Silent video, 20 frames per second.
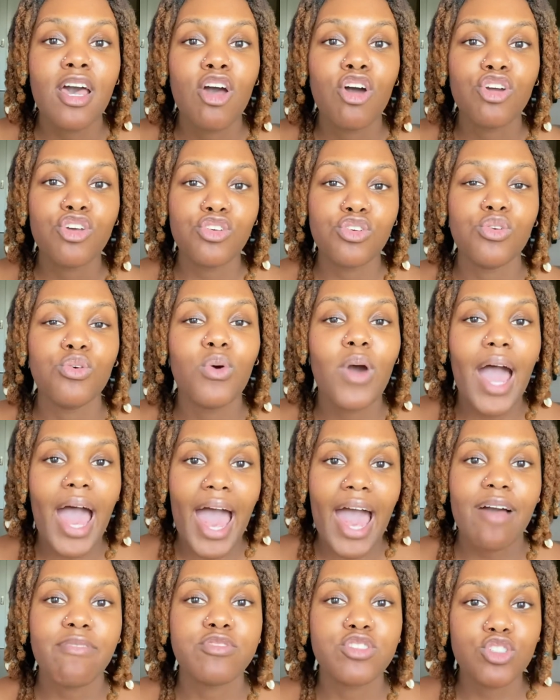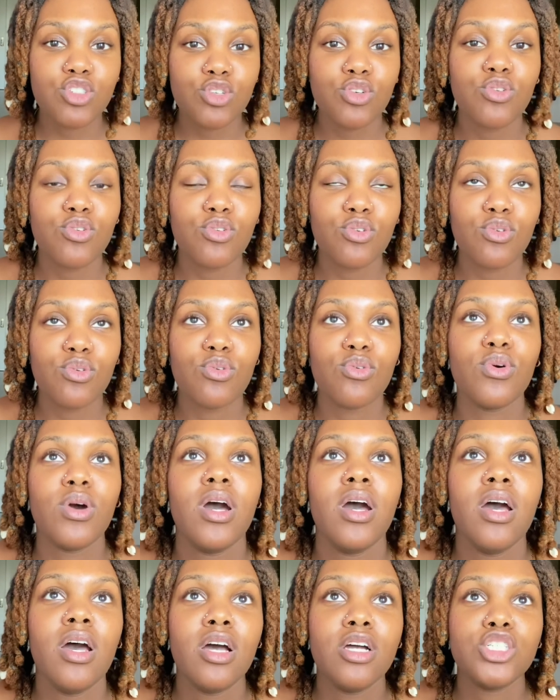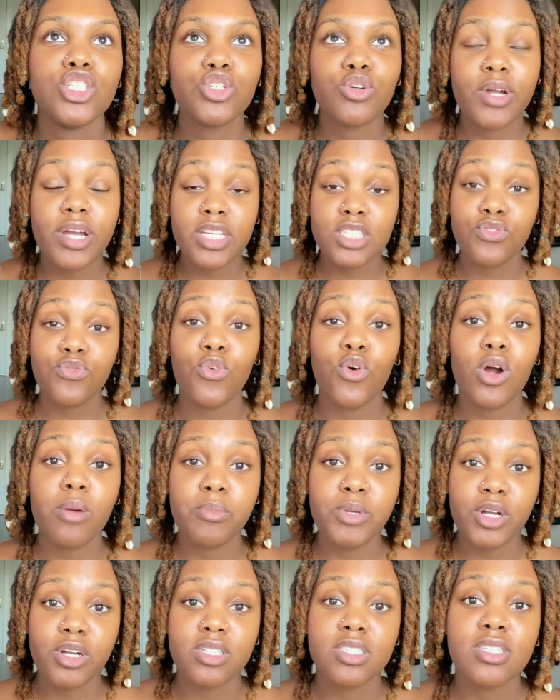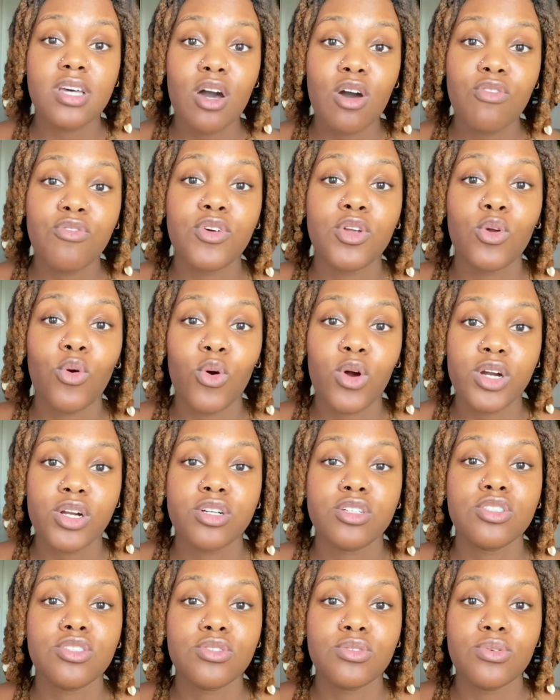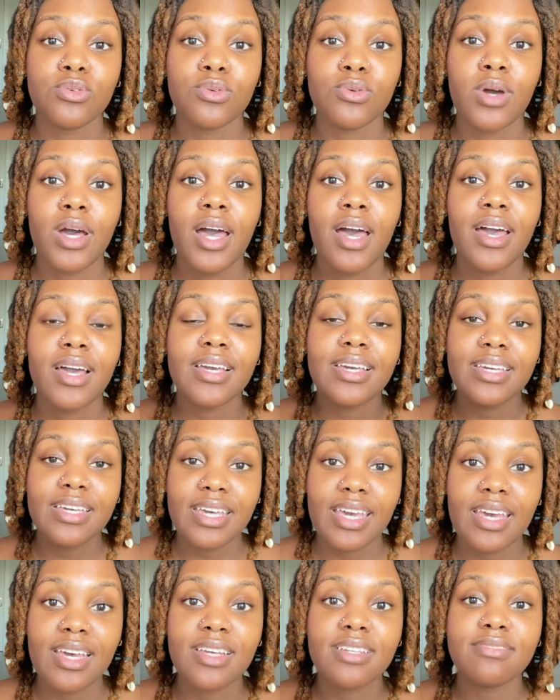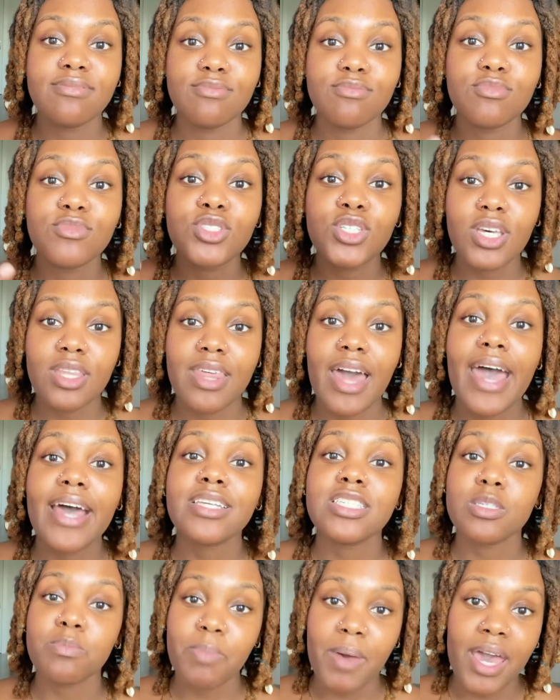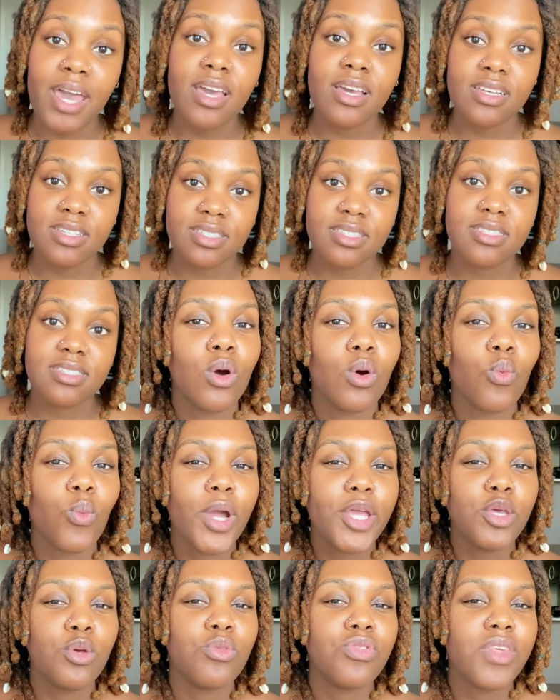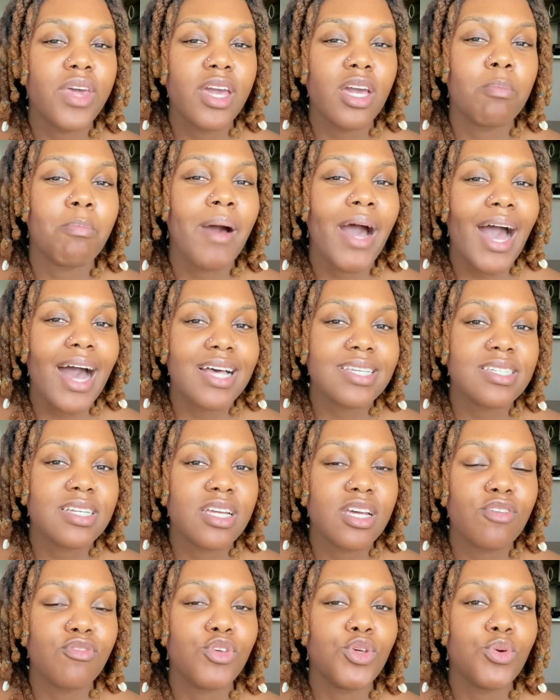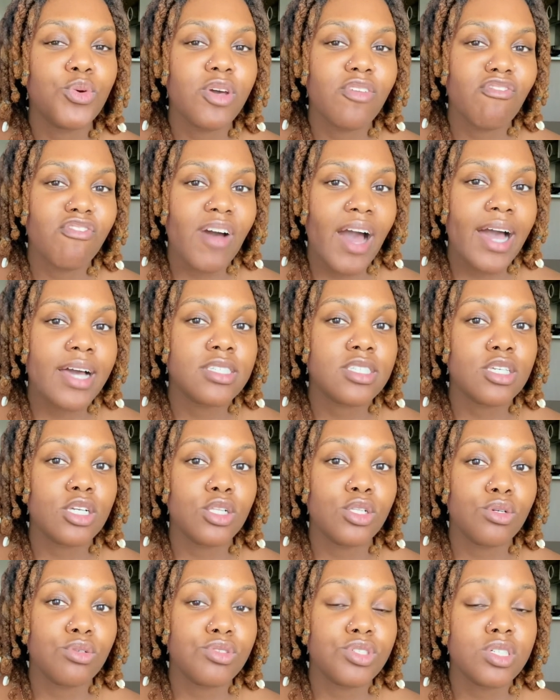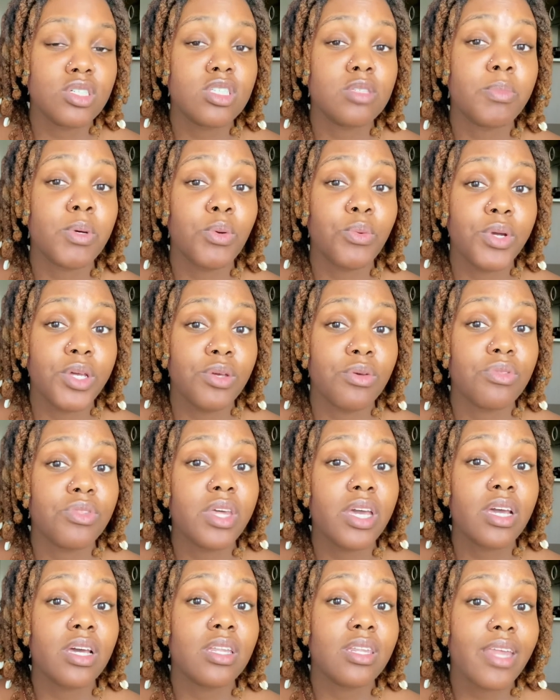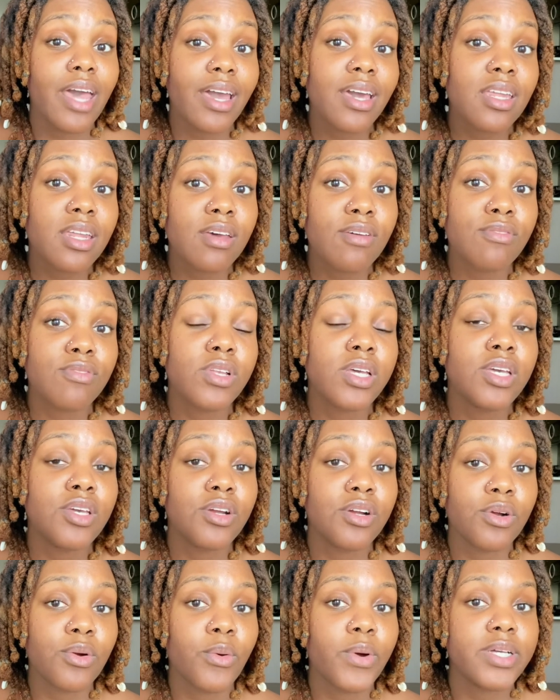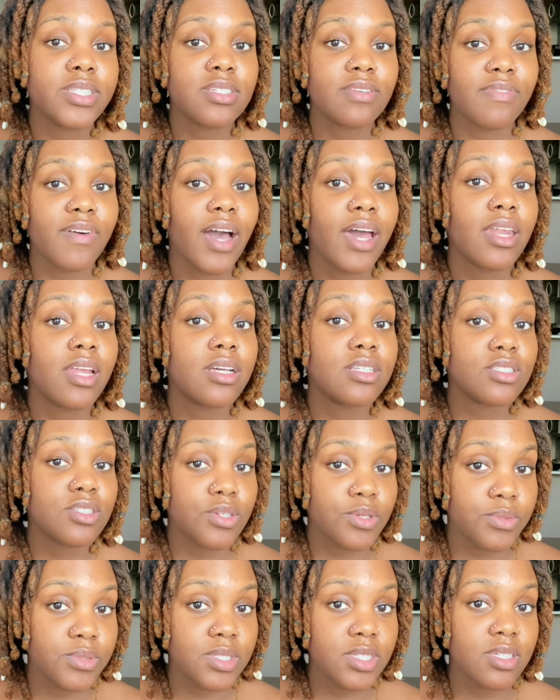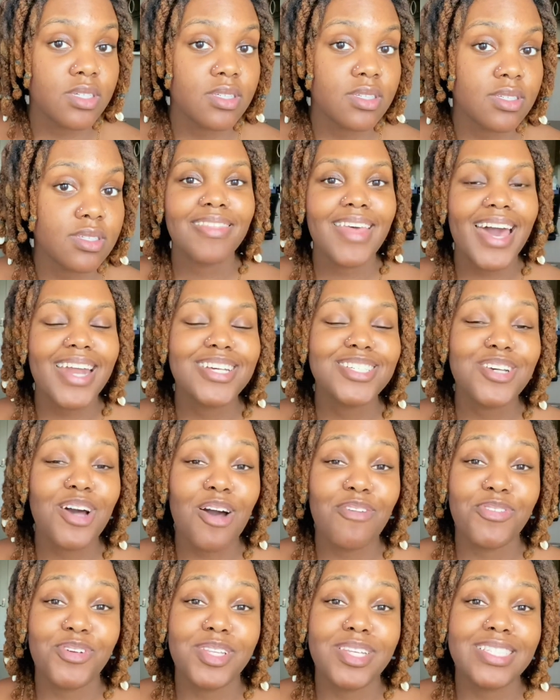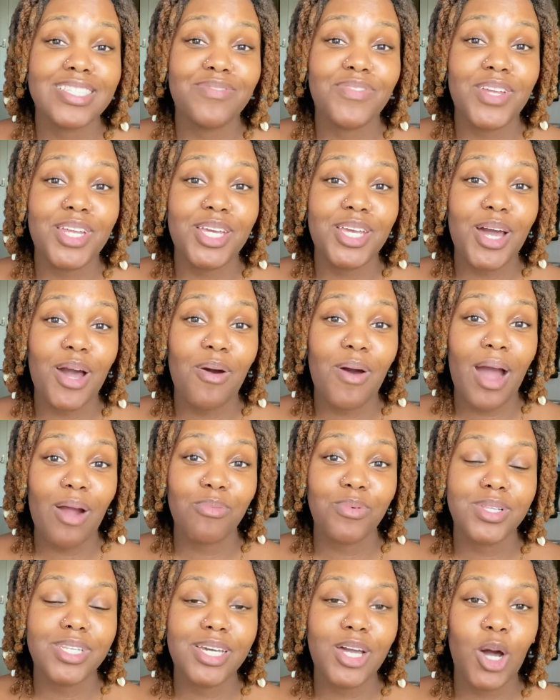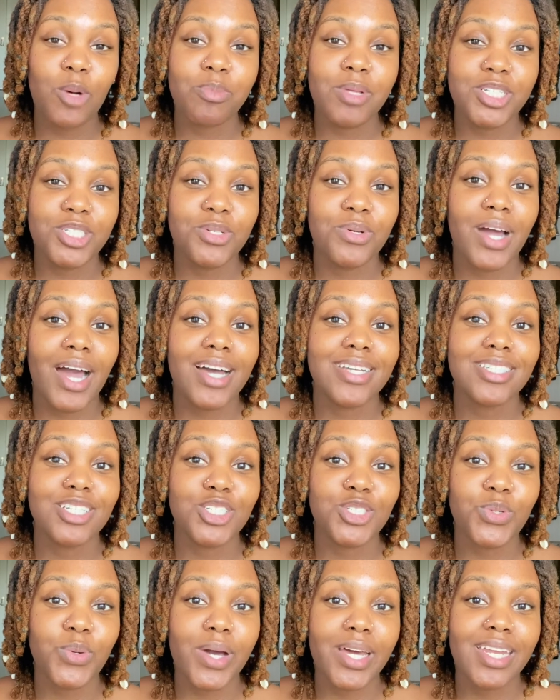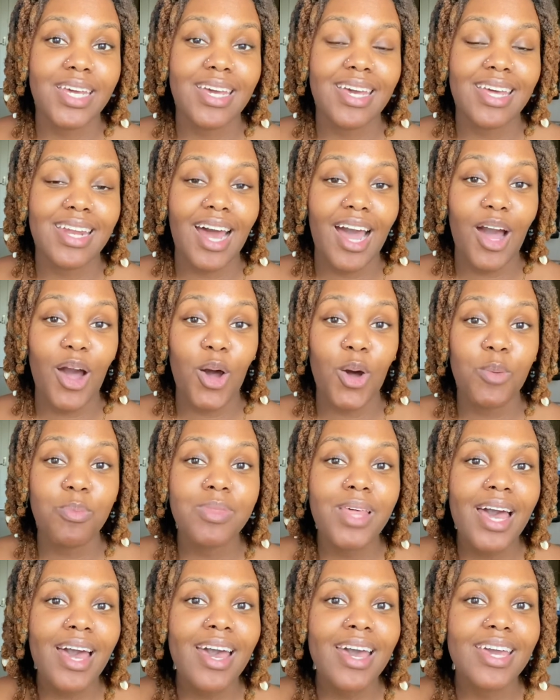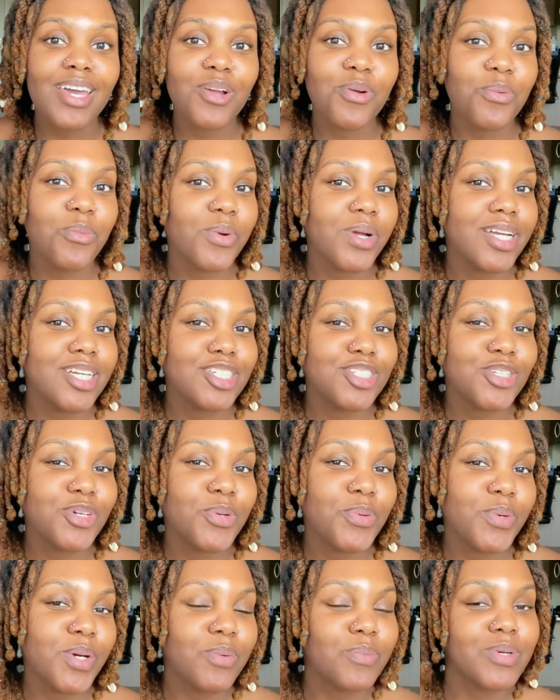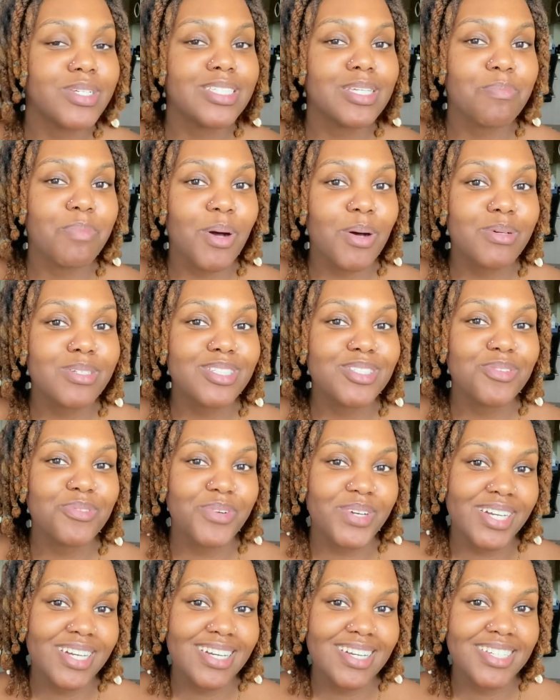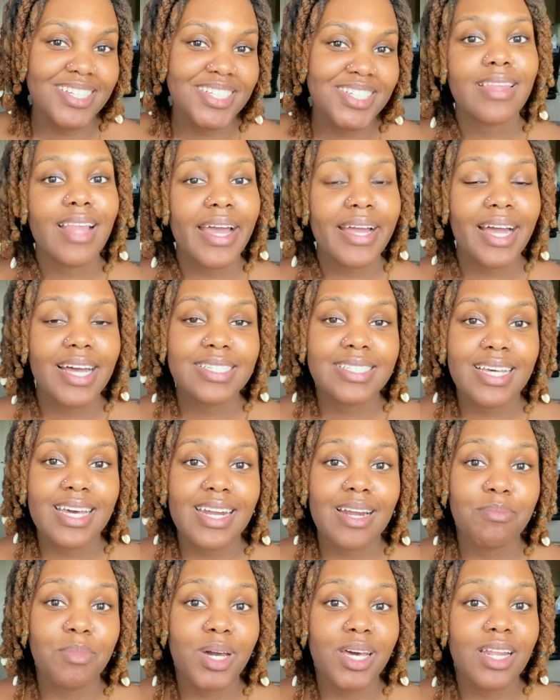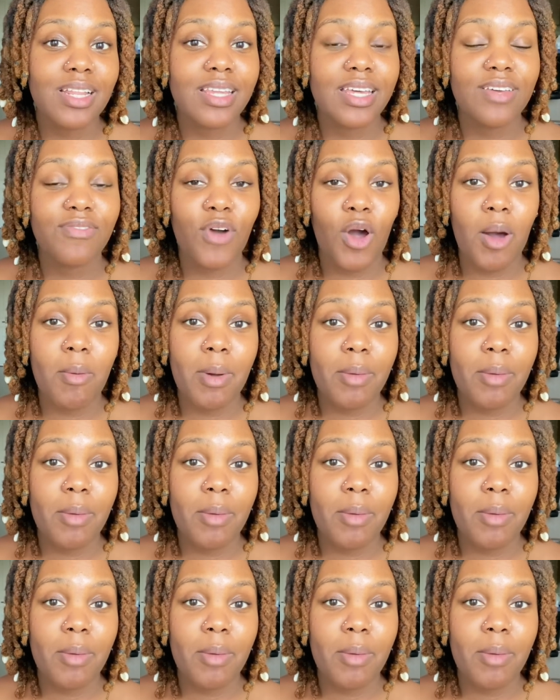you have to transform yourself in order to get to that space. When you think positive, you can find solutions, but when you think negatively, you're going to find excuses. That is all for this video. I really hope that you guys enjoyed it, and I hope that it reached who it was supposed to reach. Like I said, I'm gonna leave all my